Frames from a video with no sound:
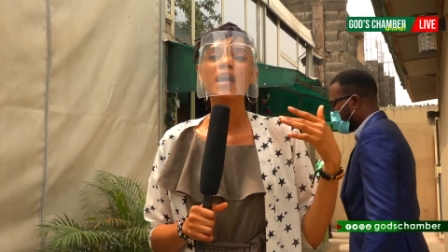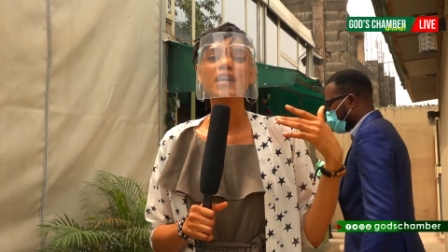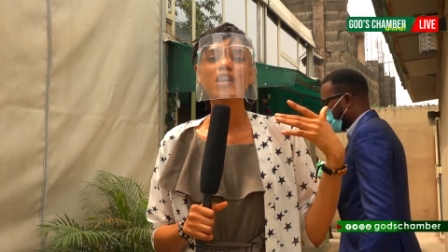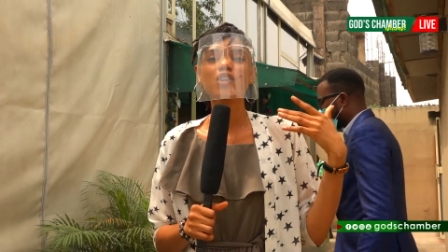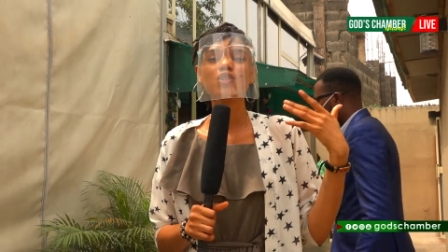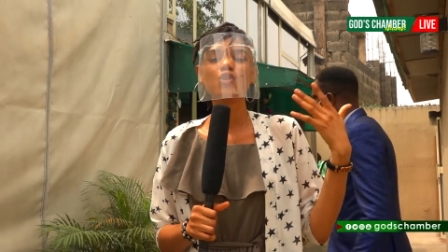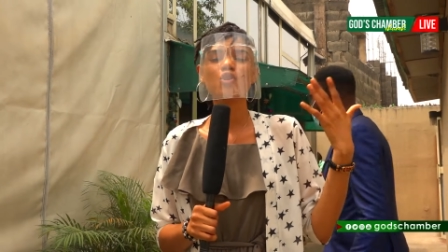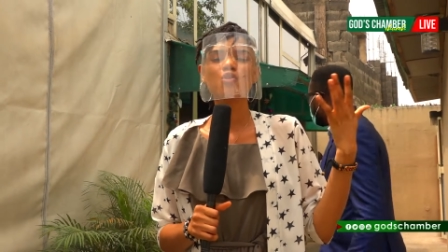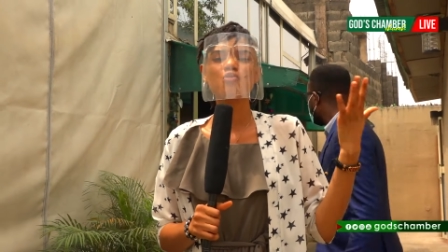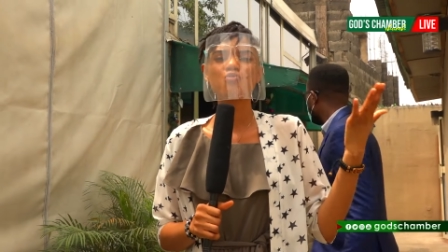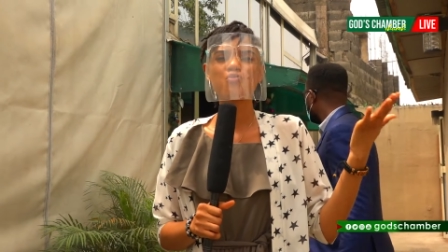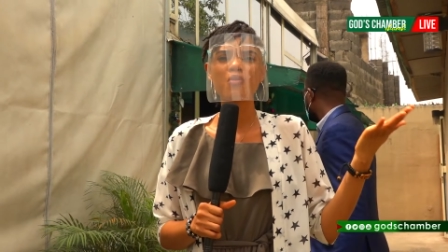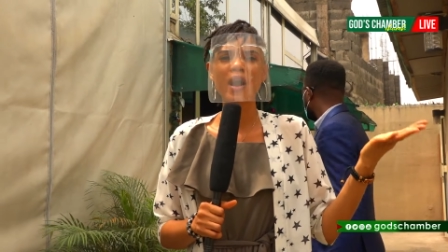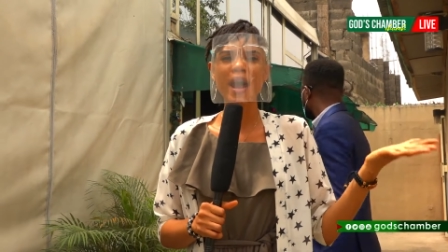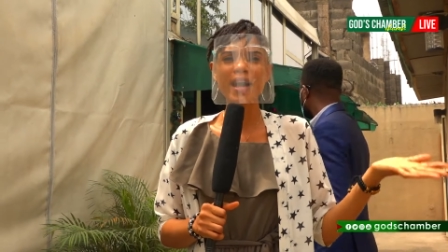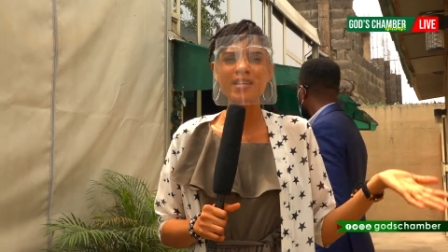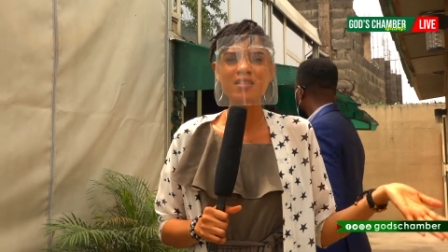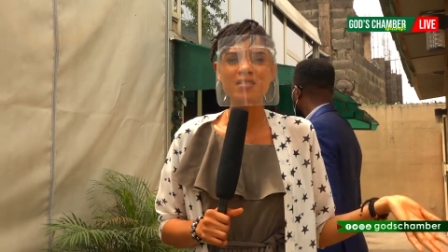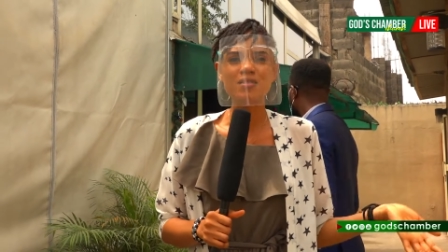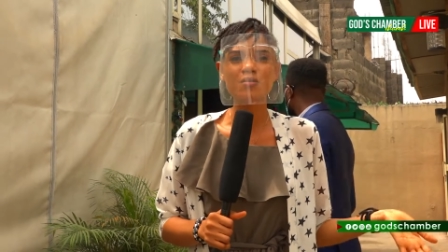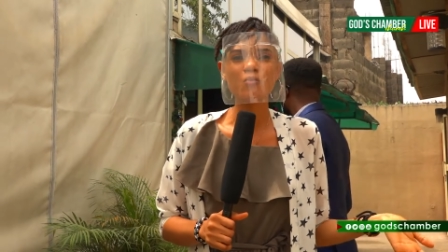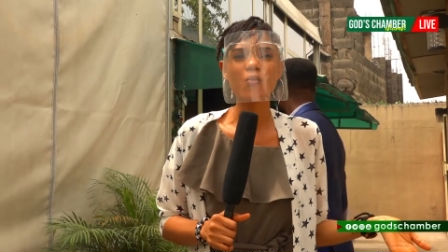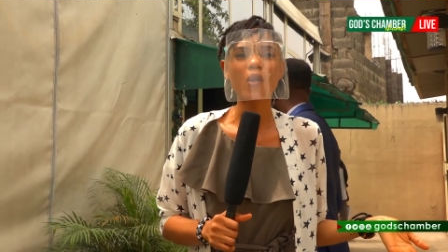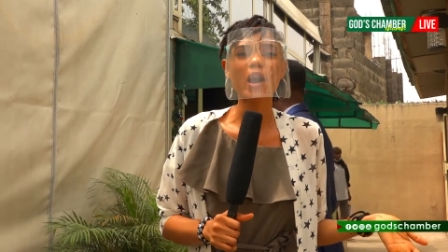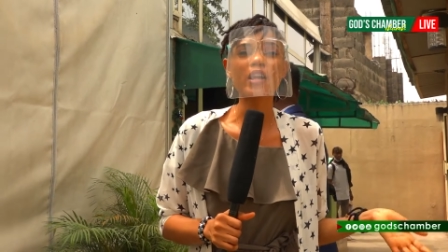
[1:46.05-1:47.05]
You know,
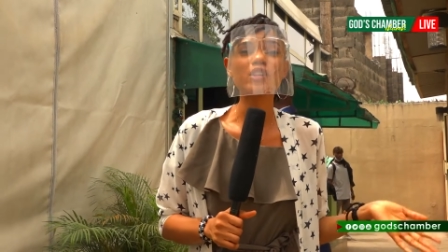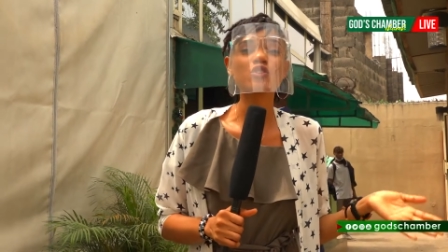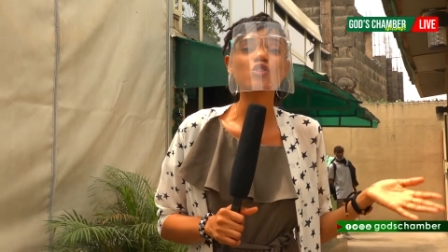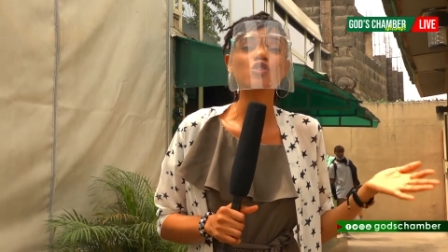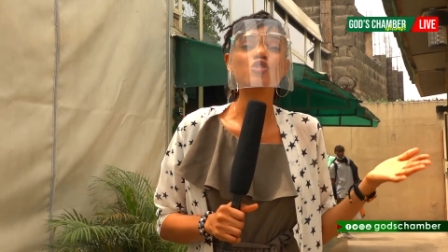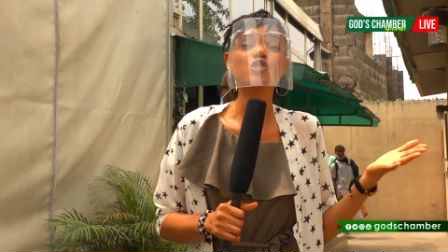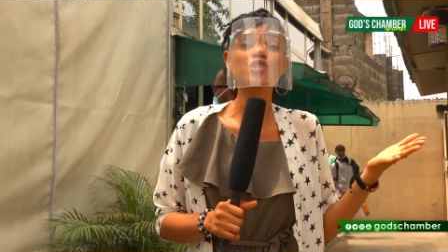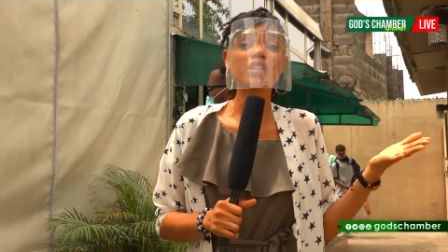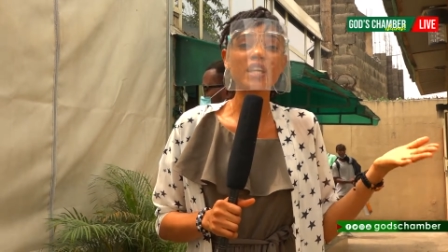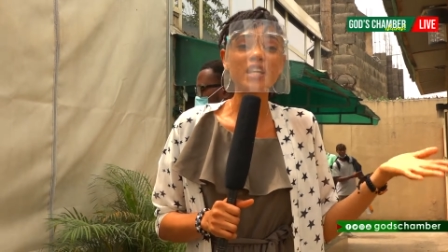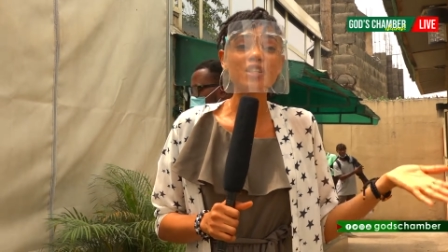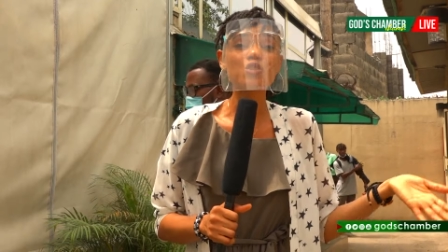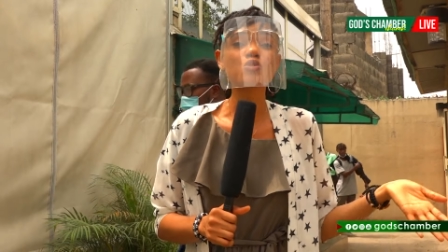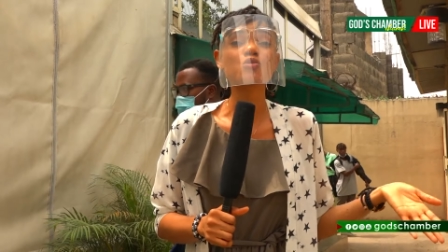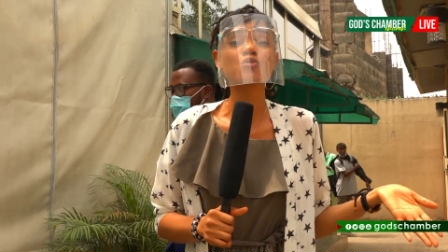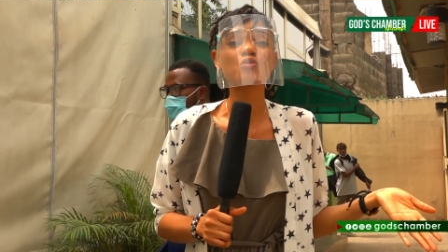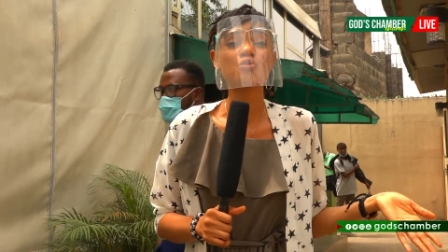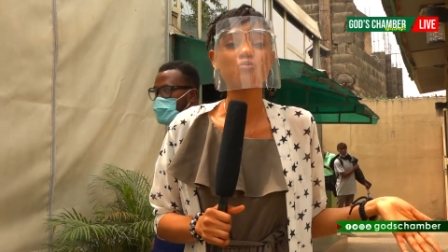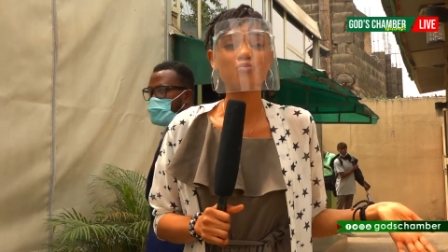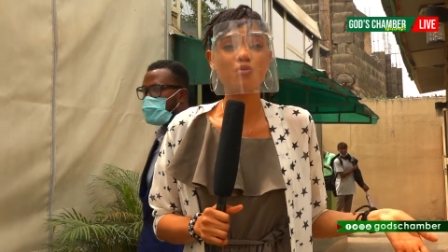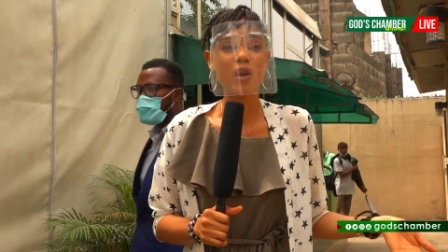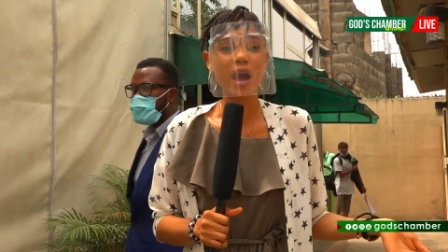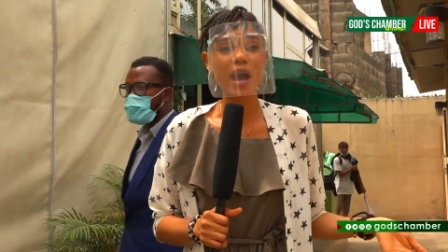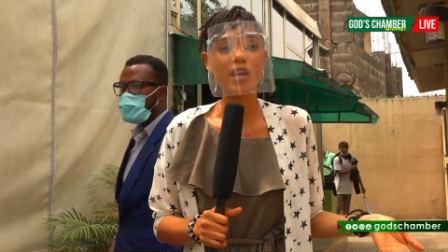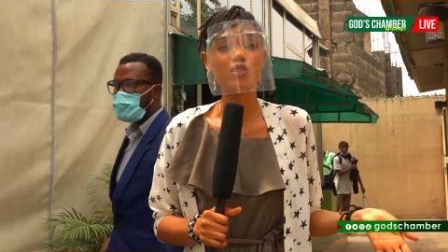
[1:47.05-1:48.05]
rest when you need to
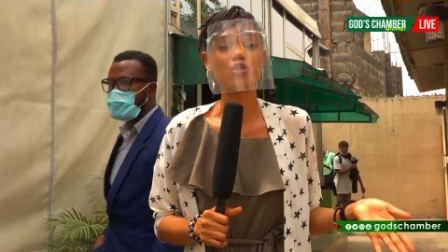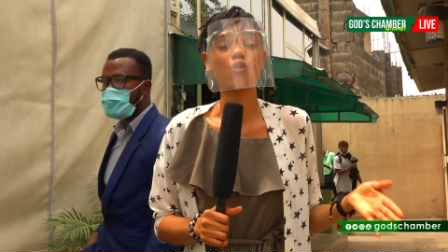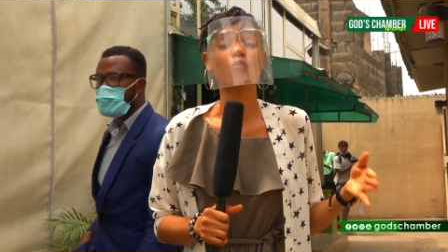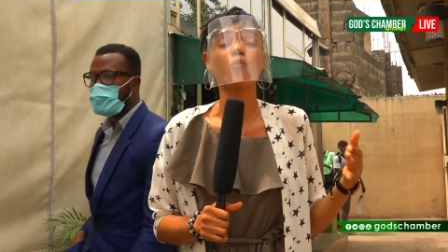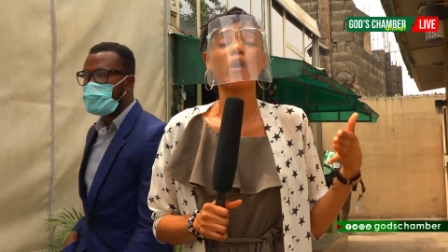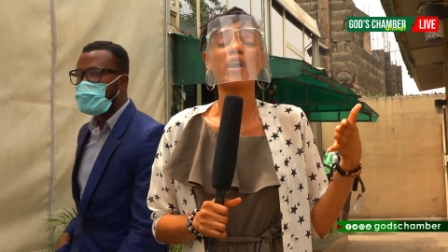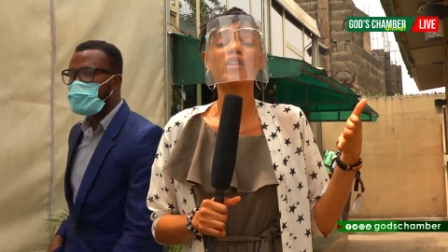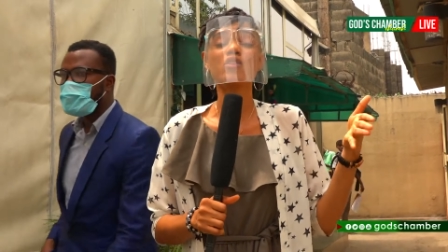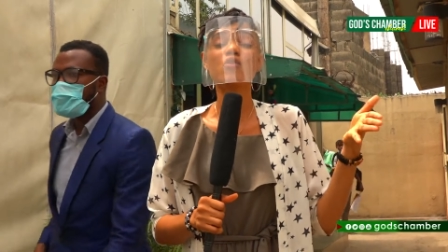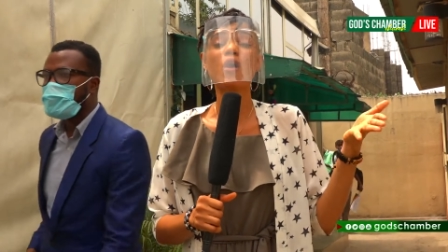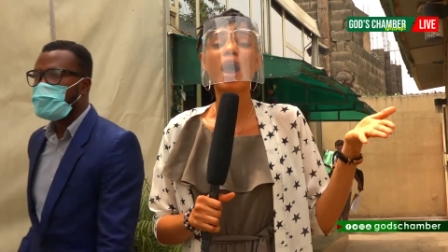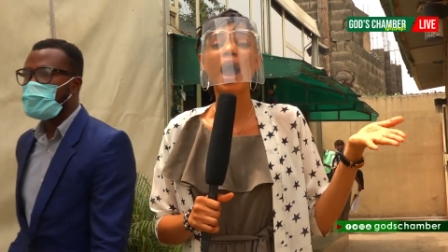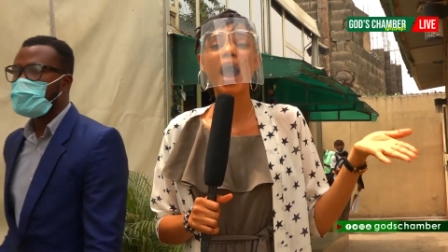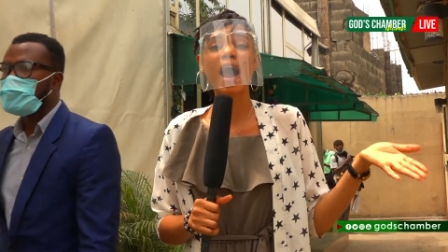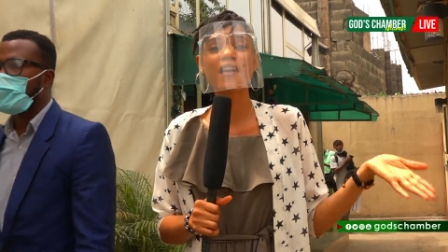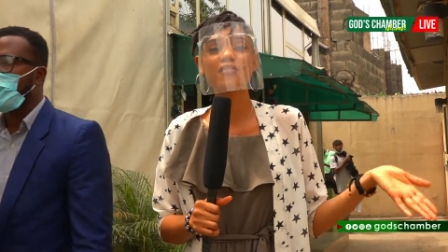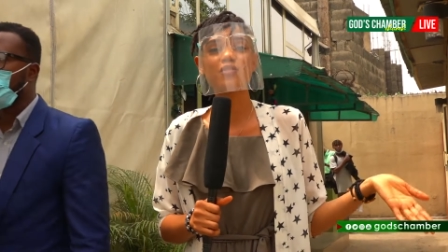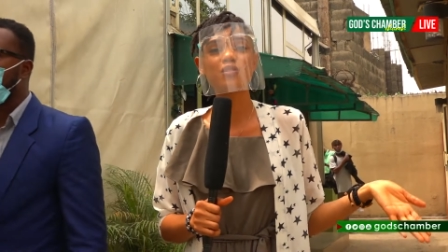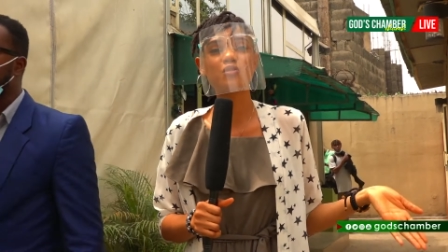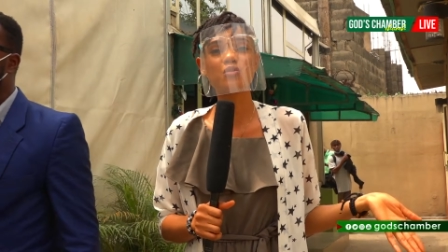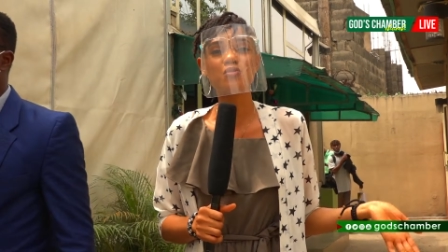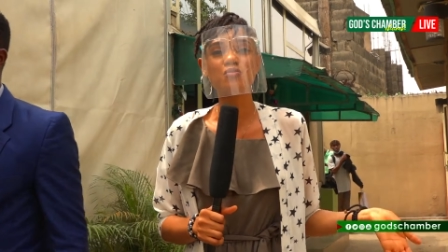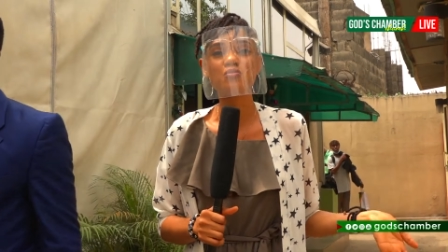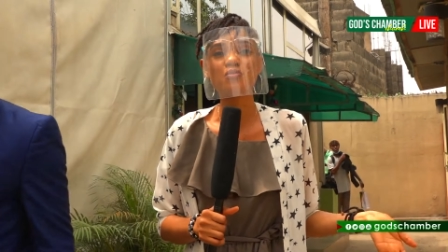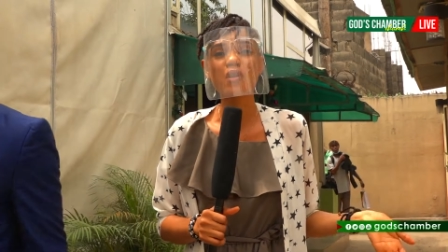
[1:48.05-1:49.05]
rest or when you
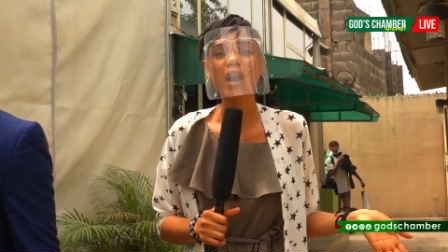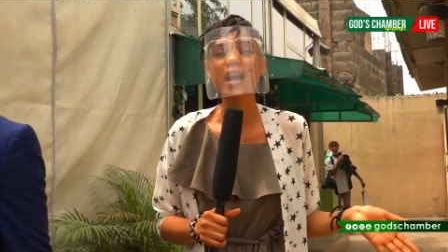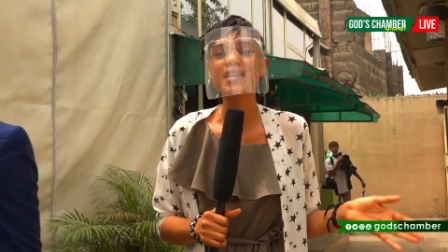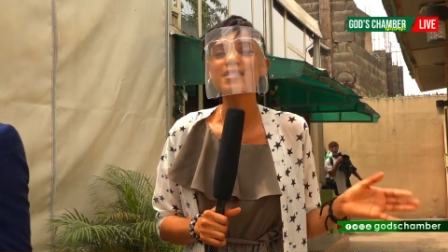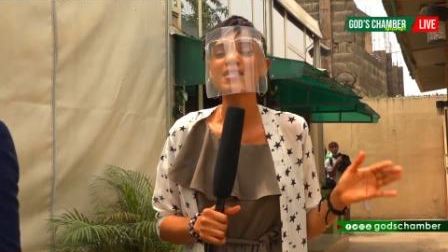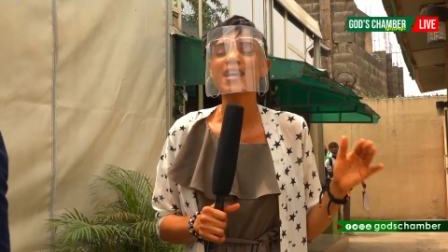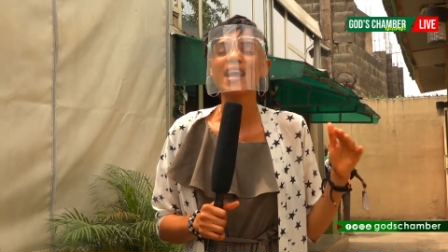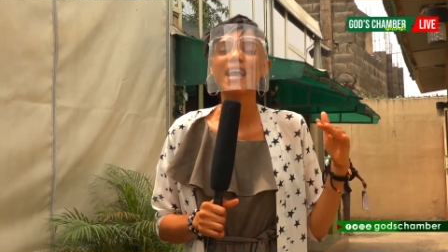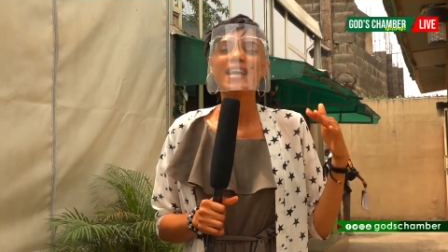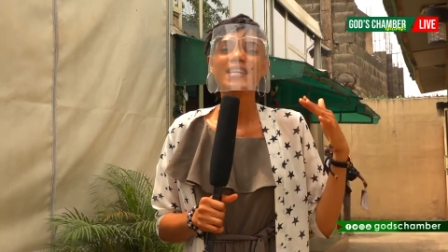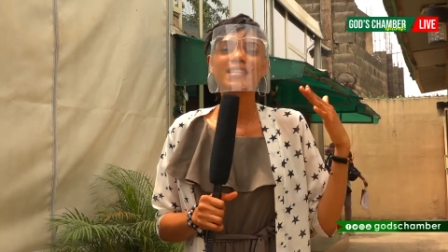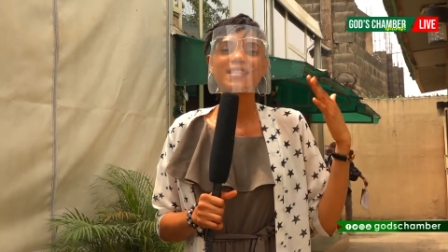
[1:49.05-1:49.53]
have to rest.